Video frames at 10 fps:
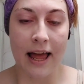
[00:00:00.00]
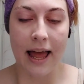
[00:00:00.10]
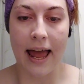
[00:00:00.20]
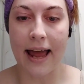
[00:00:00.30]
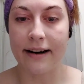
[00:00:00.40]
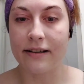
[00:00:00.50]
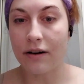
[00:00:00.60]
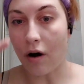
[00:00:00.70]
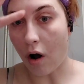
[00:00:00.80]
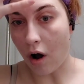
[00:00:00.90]
and
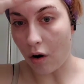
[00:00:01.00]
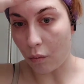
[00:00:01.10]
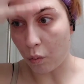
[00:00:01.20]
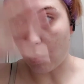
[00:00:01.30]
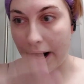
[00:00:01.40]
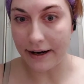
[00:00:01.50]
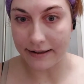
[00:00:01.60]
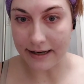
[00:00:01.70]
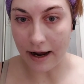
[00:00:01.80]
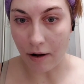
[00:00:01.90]
white
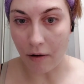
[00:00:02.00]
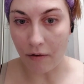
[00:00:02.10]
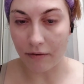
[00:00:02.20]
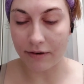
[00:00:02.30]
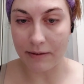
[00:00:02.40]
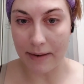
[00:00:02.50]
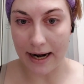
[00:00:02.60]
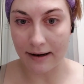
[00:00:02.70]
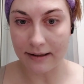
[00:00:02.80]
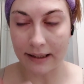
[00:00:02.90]
as hell for the
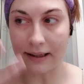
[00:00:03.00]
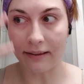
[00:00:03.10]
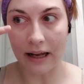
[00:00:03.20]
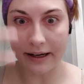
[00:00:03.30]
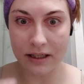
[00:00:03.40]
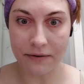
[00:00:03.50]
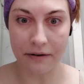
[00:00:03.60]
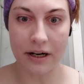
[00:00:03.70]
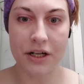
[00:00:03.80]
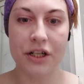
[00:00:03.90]
base, like the lightest
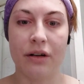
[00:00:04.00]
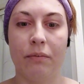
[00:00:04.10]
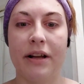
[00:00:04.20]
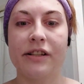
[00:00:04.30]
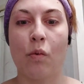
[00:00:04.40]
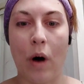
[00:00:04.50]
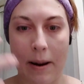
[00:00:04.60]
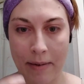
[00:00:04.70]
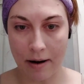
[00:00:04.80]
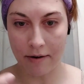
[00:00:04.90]
foundation plus a
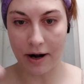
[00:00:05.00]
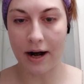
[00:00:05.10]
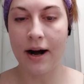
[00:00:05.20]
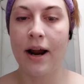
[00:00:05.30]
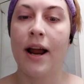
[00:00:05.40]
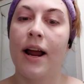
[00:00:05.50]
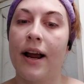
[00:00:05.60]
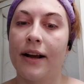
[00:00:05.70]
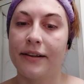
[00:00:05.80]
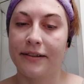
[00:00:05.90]
white powder.
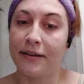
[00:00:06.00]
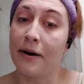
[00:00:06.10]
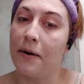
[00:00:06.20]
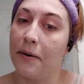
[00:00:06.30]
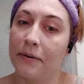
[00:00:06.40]
So,